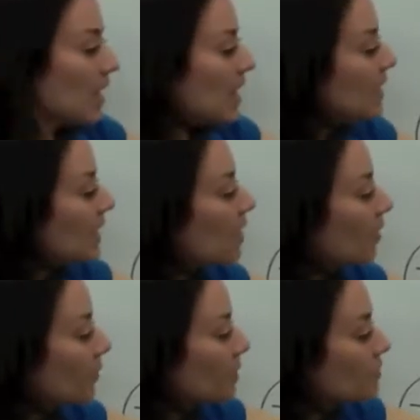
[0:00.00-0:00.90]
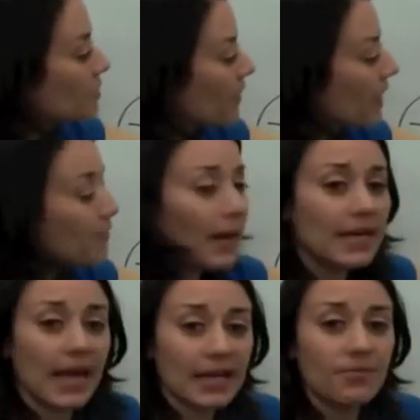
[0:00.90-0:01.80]
here when you divide by
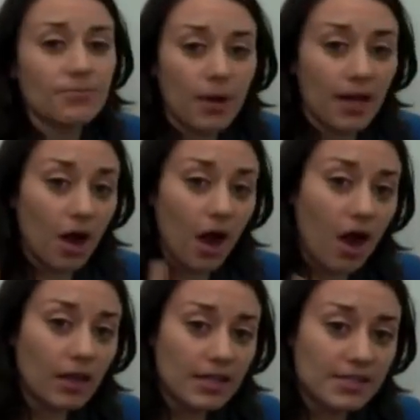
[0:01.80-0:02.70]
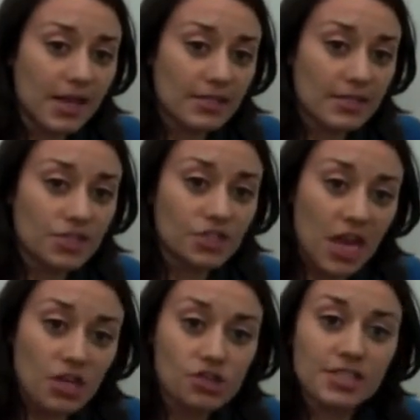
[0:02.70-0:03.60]
-1, all it does is
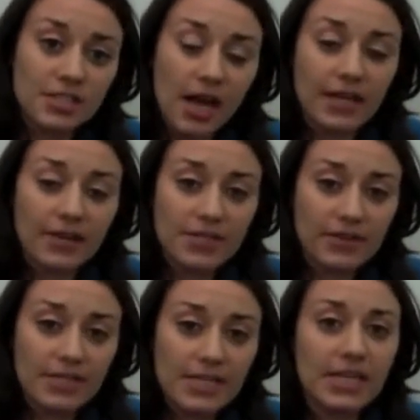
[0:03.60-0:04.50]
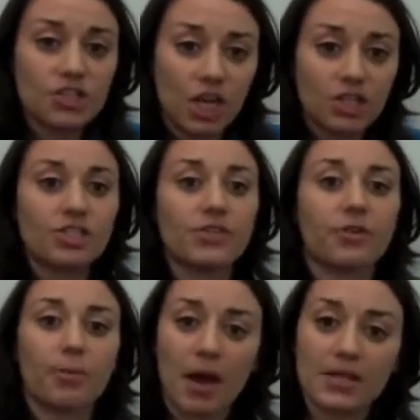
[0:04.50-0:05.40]
change the sign of 17. It changes it
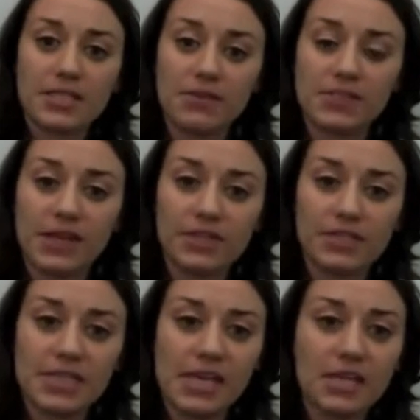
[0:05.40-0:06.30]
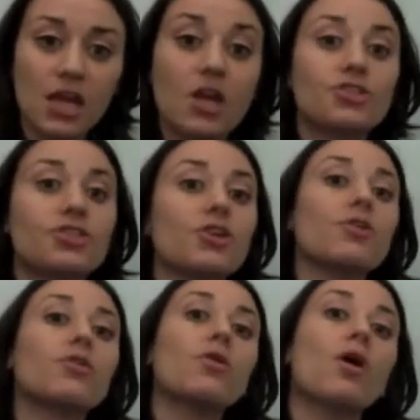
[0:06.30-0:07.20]
from +17
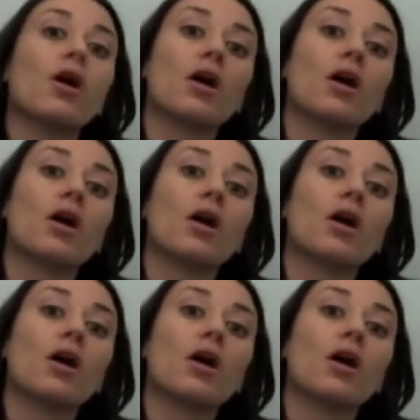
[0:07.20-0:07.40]
to